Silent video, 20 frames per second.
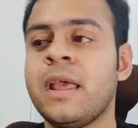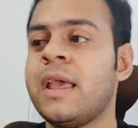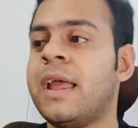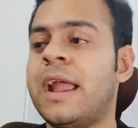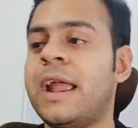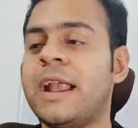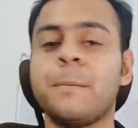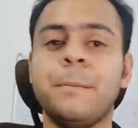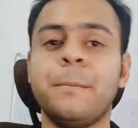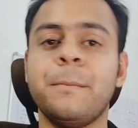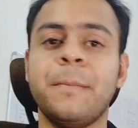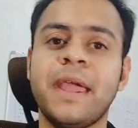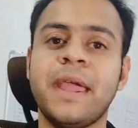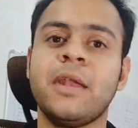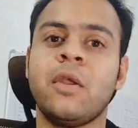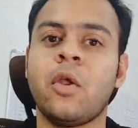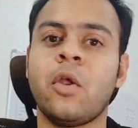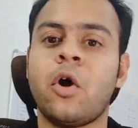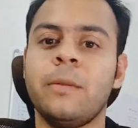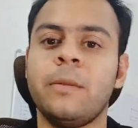It may
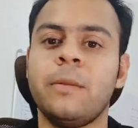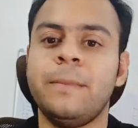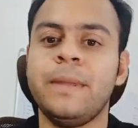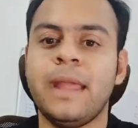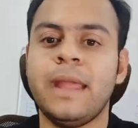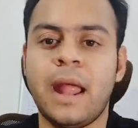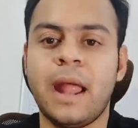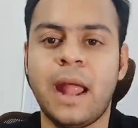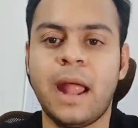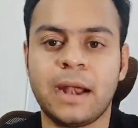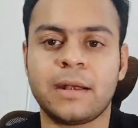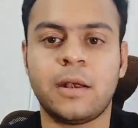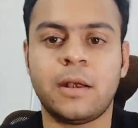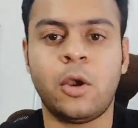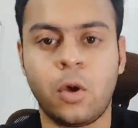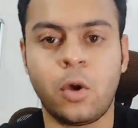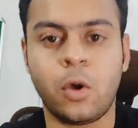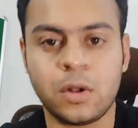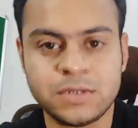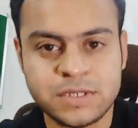not be at
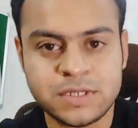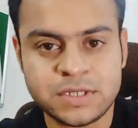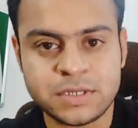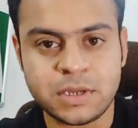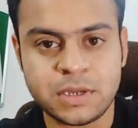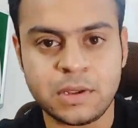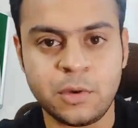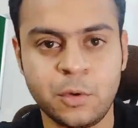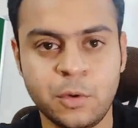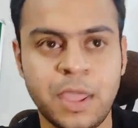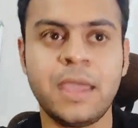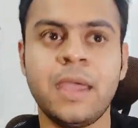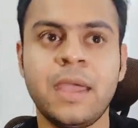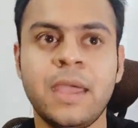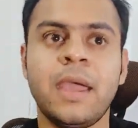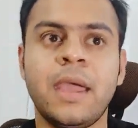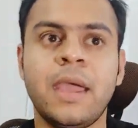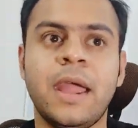launch, okay?